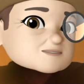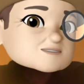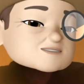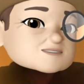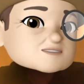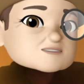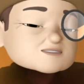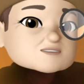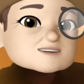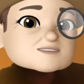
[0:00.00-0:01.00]
to do two
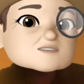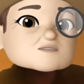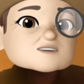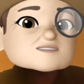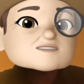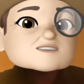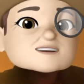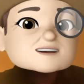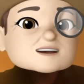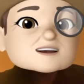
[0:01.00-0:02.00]
things. It wants
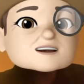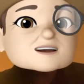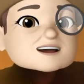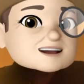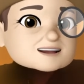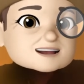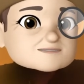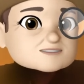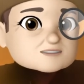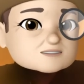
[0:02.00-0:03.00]
to not have
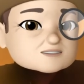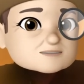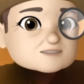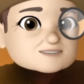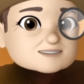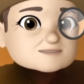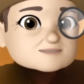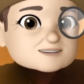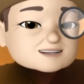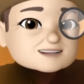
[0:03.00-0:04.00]
the 30%
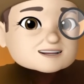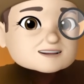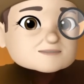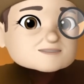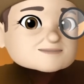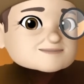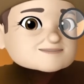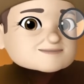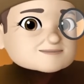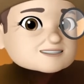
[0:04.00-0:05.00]
fee, but
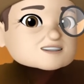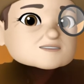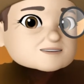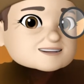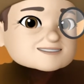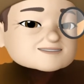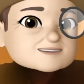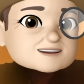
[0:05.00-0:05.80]
let's go back to that.